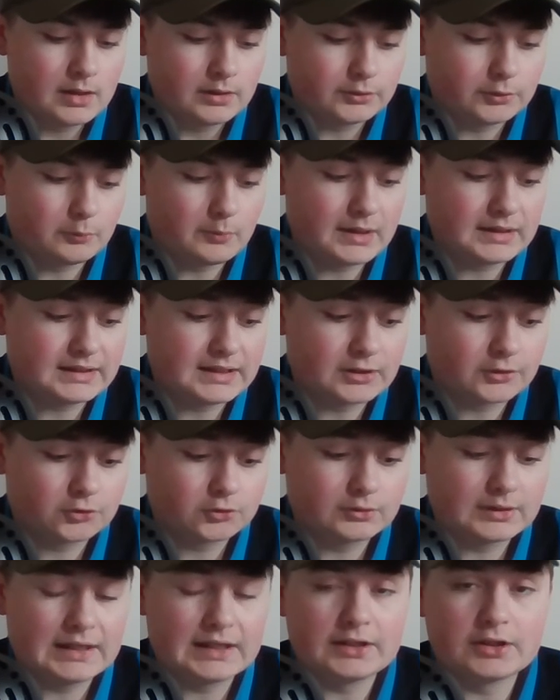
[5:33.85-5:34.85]
to win the
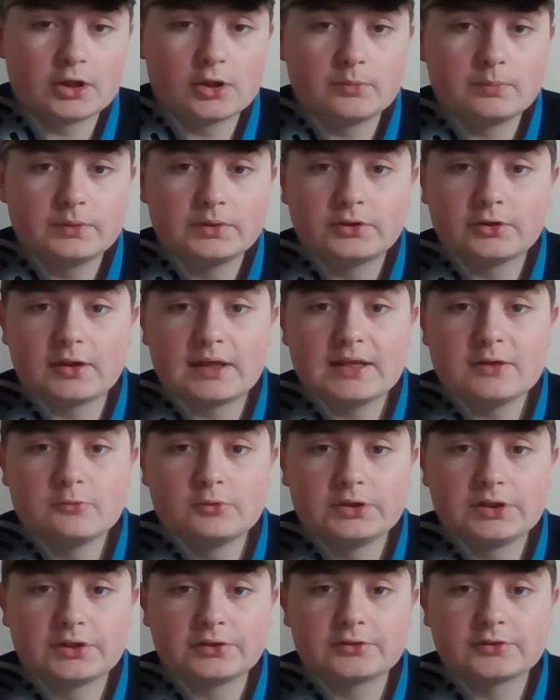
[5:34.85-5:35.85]
Australian Open, so he
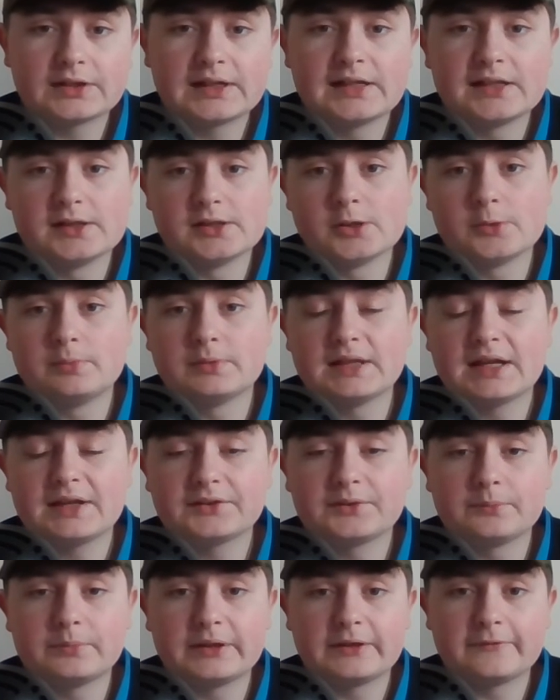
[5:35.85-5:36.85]
won the Australian Open.
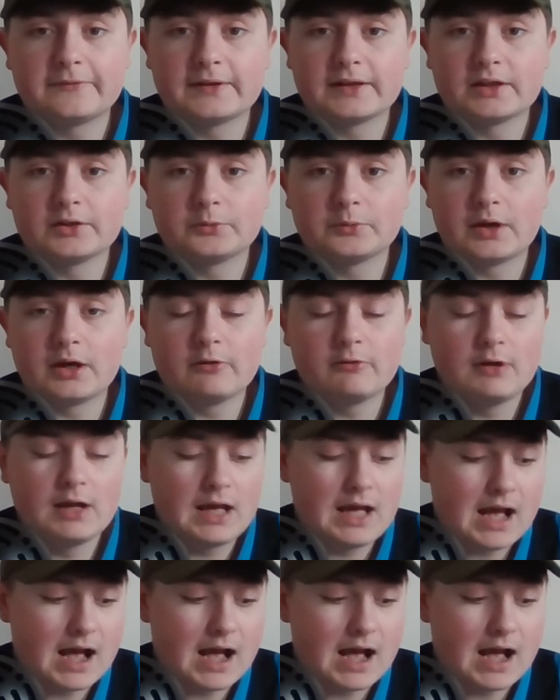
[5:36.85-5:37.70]
That's a big thing as well.